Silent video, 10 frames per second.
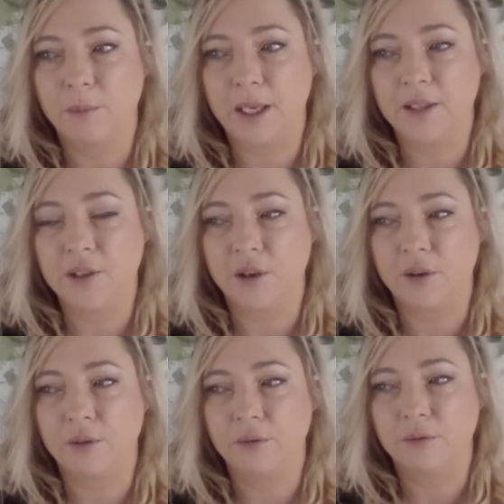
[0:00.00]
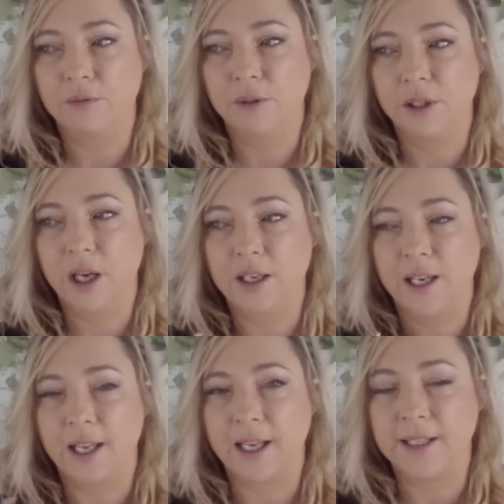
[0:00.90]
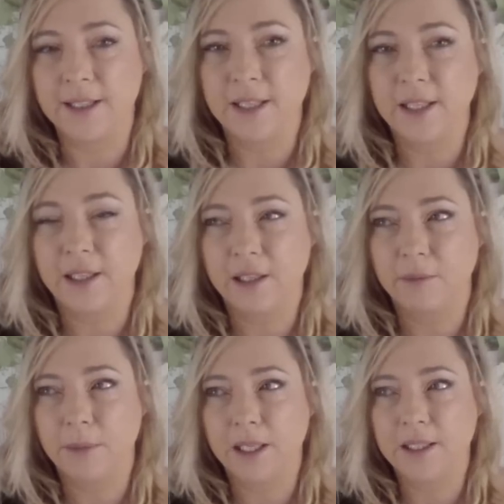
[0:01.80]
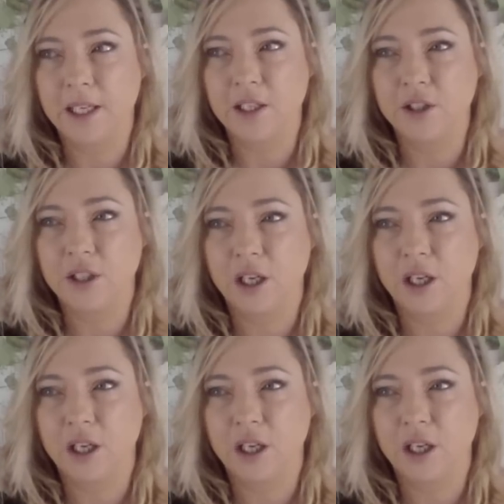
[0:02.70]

be so kind of lazy in a meditation.